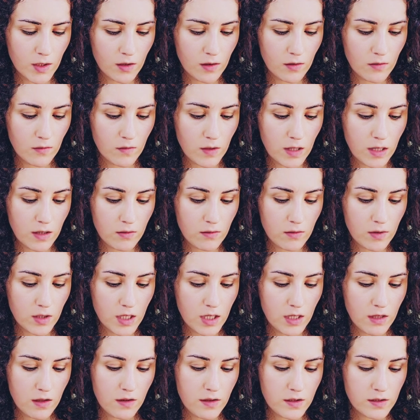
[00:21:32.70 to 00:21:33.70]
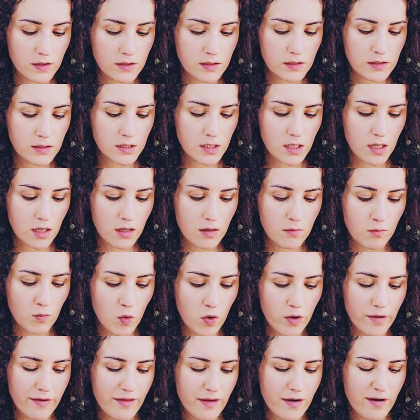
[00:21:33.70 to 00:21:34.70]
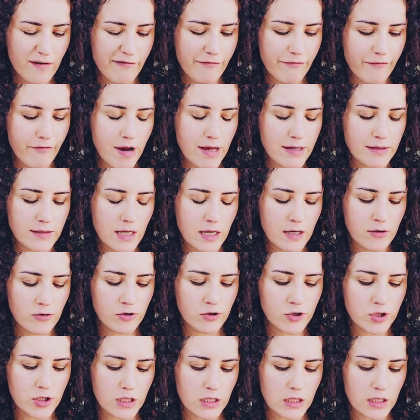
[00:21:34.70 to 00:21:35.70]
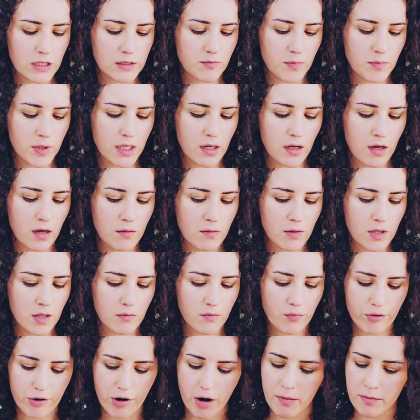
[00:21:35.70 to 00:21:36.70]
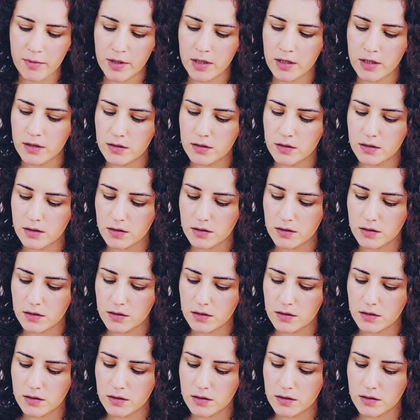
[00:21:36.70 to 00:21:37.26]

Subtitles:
Wow, this more than a friend energy is becoming prominent.